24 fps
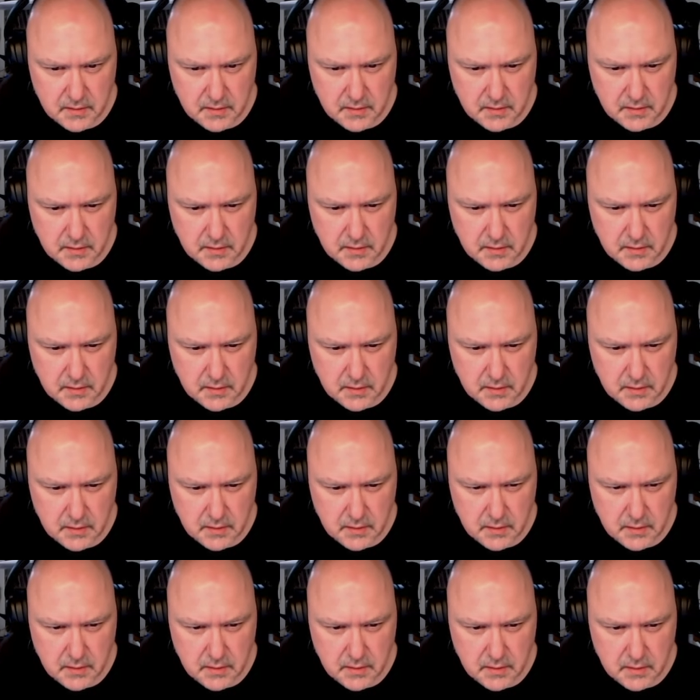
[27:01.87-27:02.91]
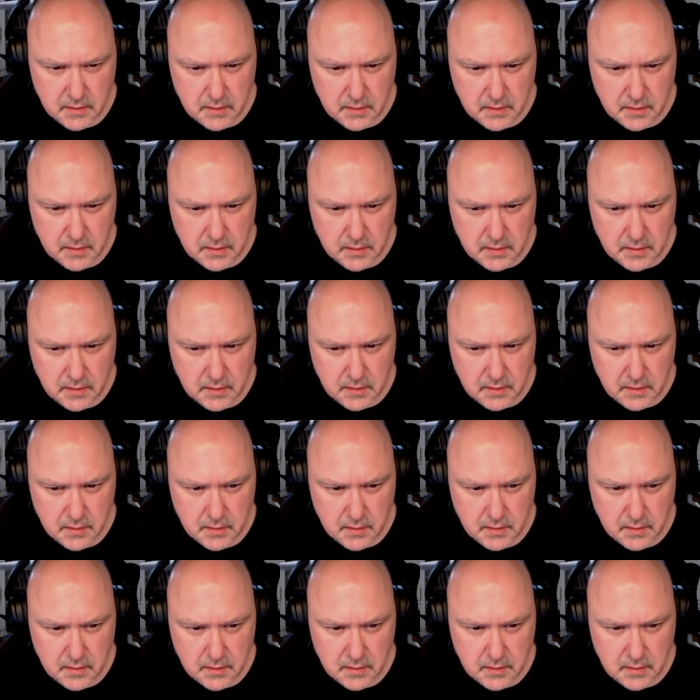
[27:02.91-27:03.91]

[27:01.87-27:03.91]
No one is speaking in this clip.